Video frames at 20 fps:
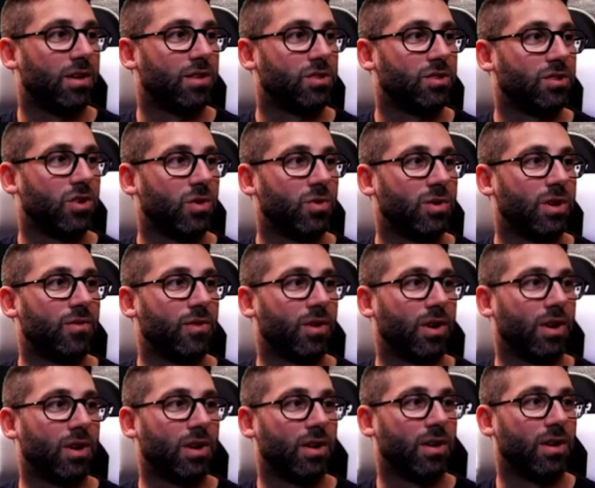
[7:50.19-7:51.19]
So
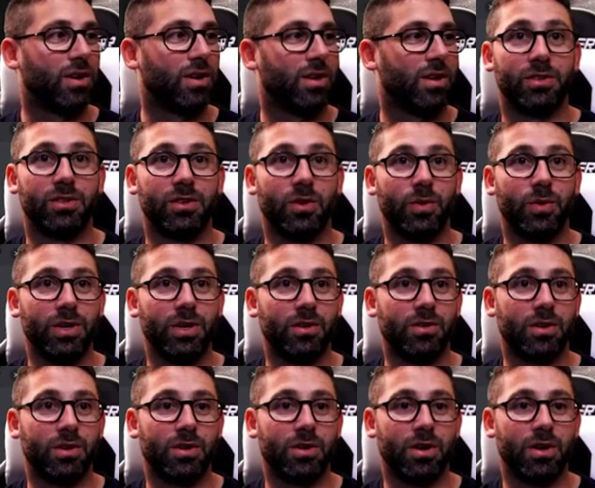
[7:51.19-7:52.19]
different. So we
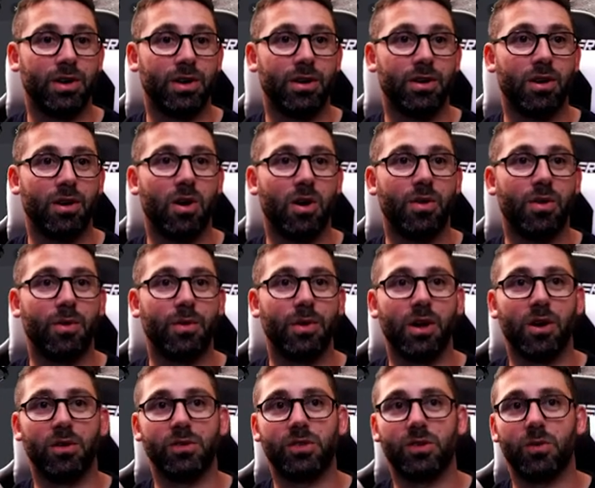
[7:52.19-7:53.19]
can click on here. Oh, there we
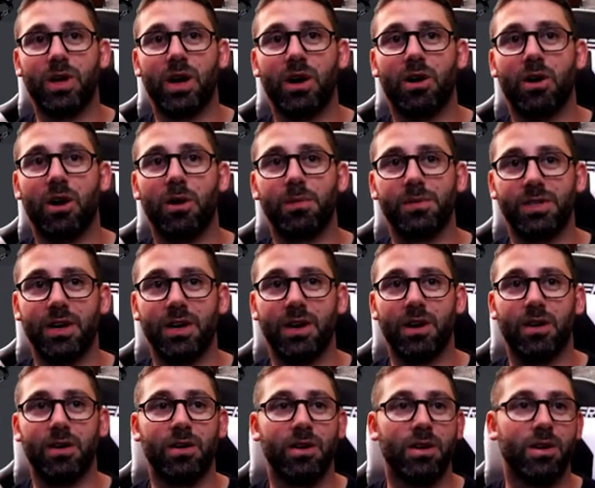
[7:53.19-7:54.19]
go. So we got our
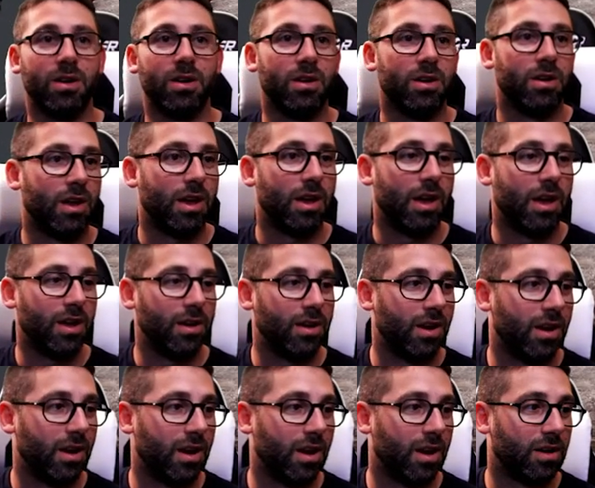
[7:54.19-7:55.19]
upscale
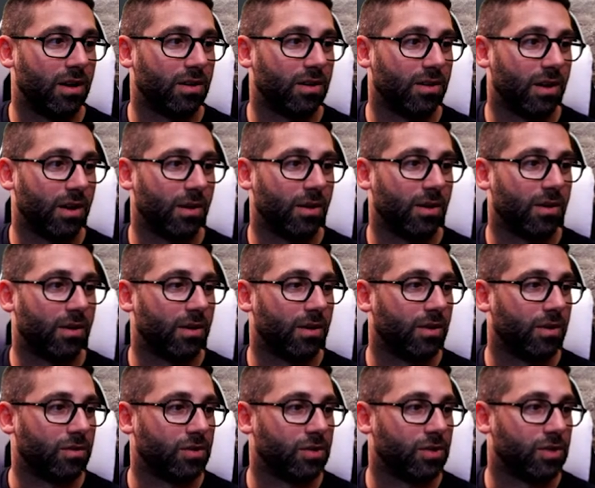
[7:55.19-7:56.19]
and uh, there,
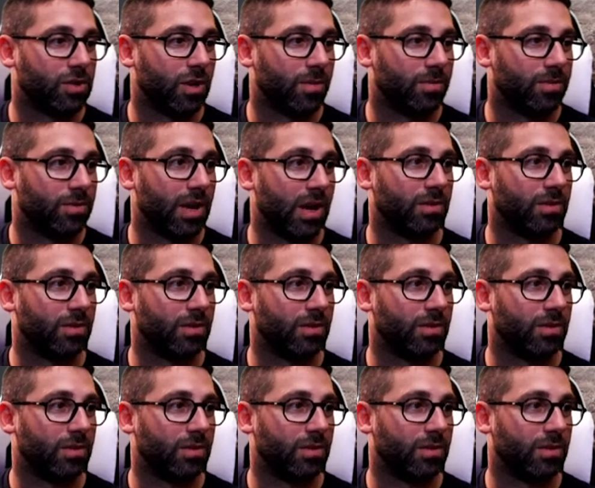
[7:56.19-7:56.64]
it'll just jump